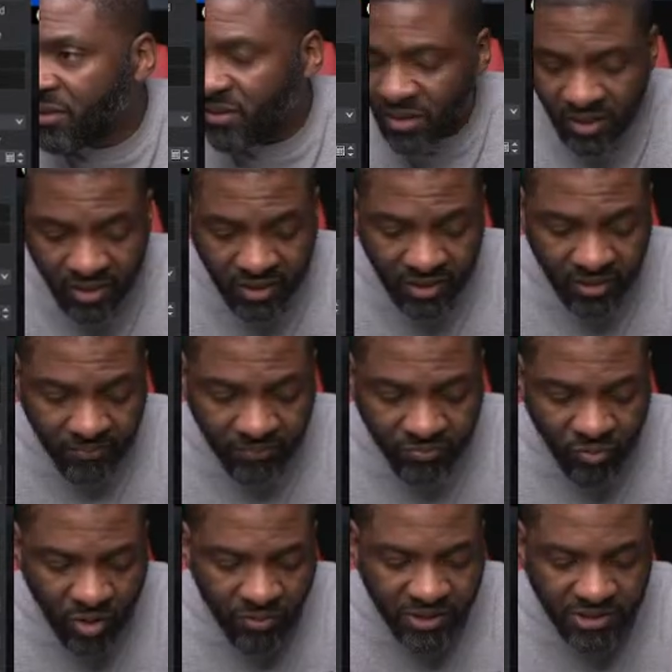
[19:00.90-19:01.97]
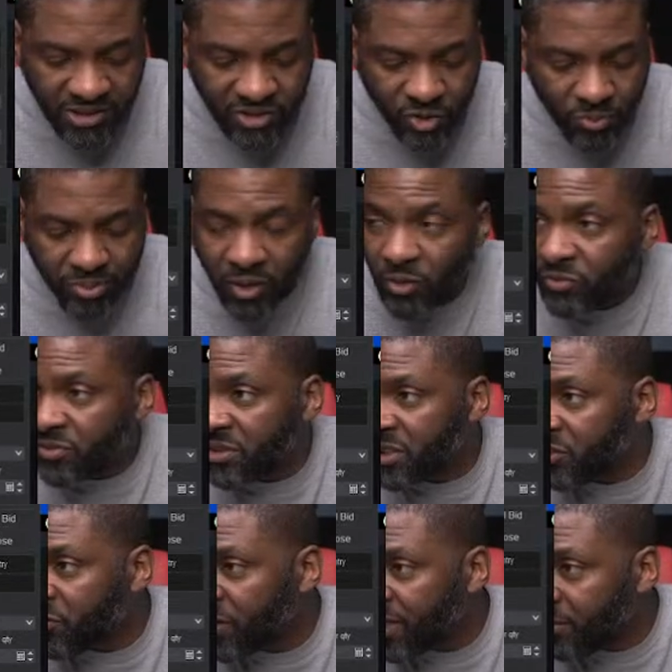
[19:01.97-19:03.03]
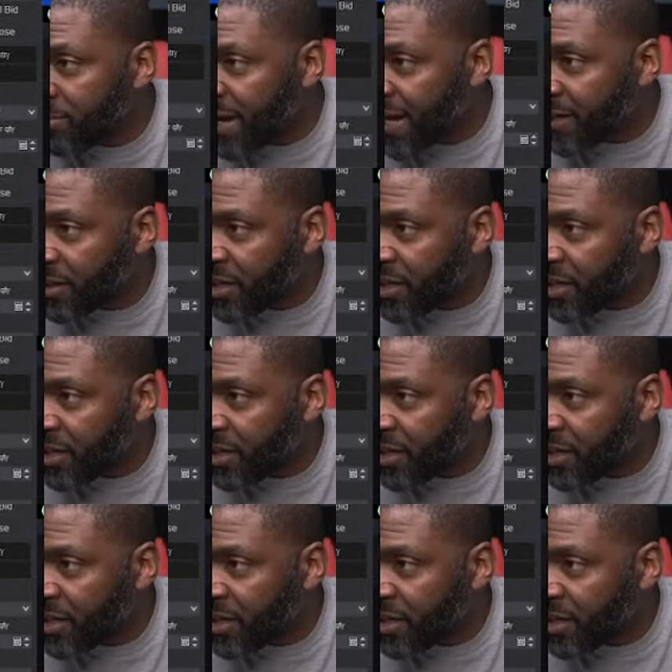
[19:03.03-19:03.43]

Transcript: well, we'll just do both. Just for anybody.